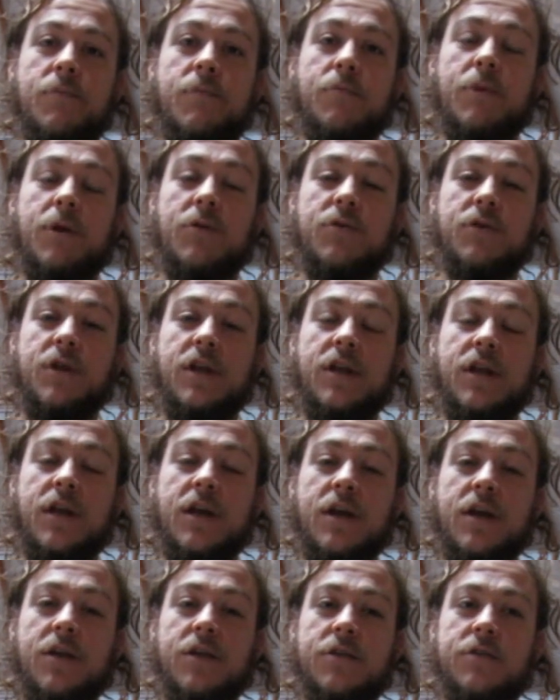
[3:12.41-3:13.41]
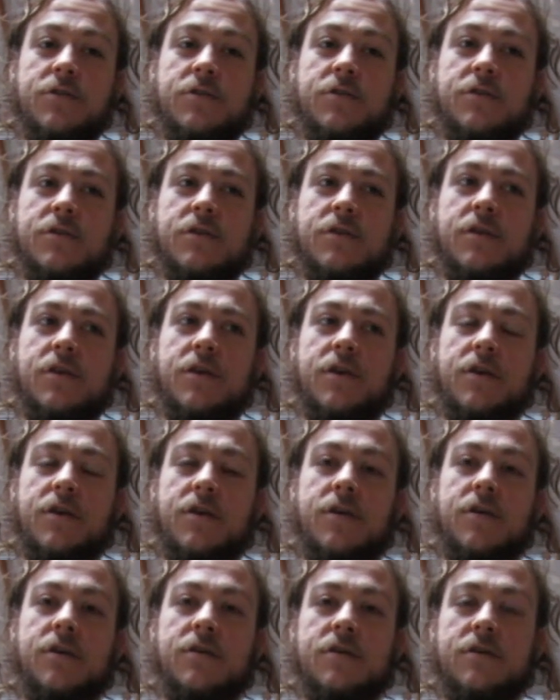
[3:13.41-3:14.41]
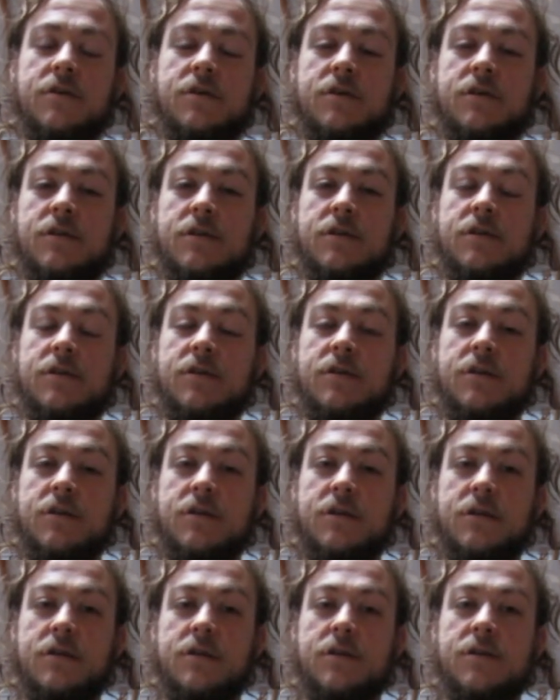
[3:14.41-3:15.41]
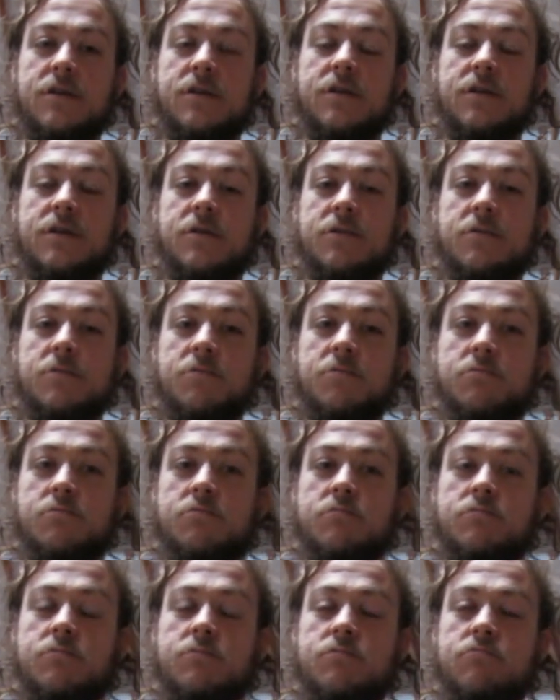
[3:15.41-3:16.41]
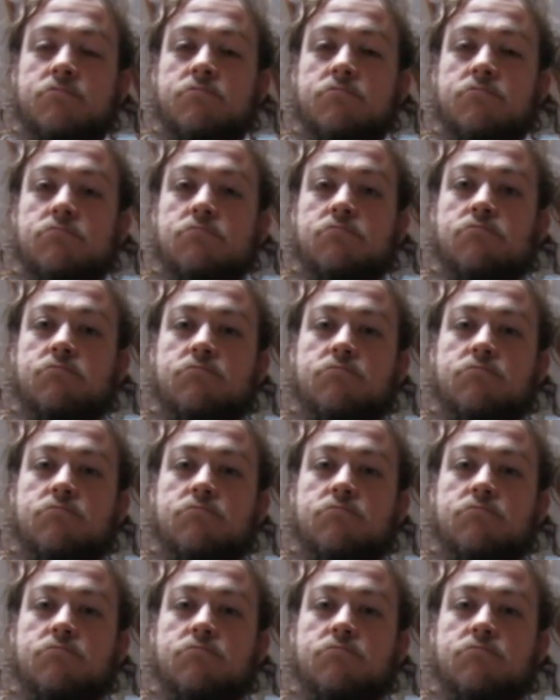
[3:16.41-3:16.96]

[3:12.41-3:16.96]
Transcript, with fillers: about 10 gallons, I think. Um, hmm.